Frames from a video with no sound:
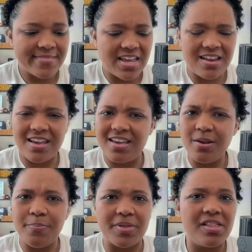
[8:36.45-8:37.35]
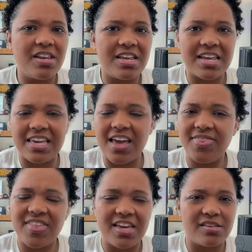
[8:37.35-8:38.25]
an inability to get
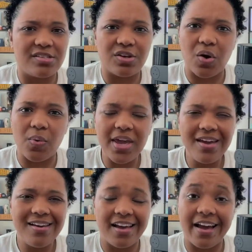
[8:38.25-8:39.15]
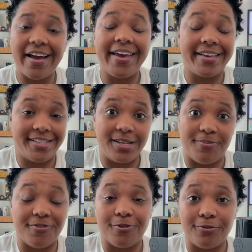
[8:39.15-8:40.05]
things going, except
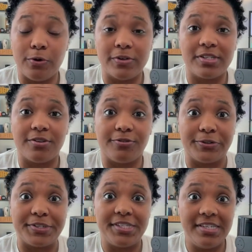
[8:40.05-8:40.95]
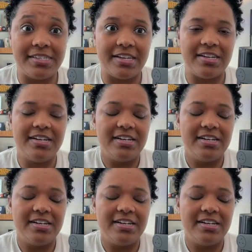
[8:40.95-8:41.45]
for, of course, the first season.